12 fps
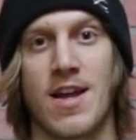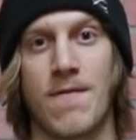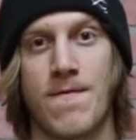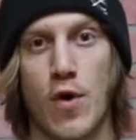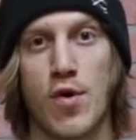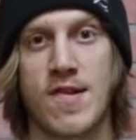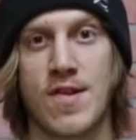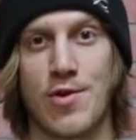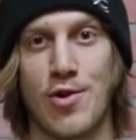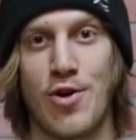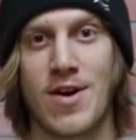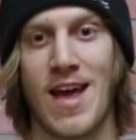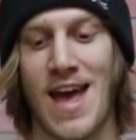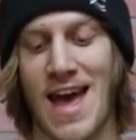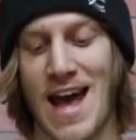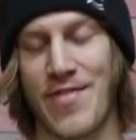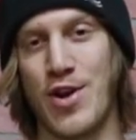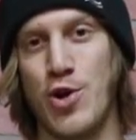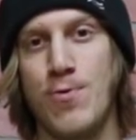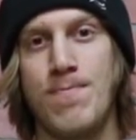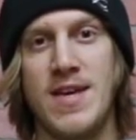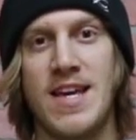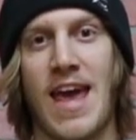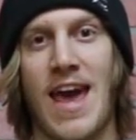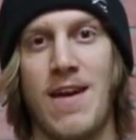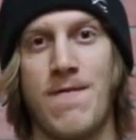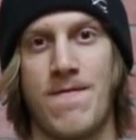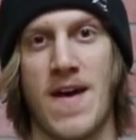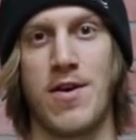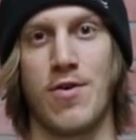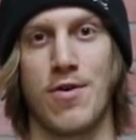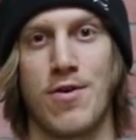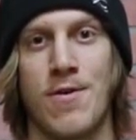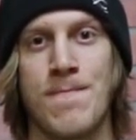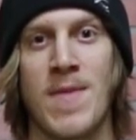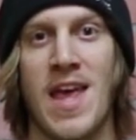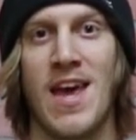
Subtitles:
get a first look at the new BK Fender.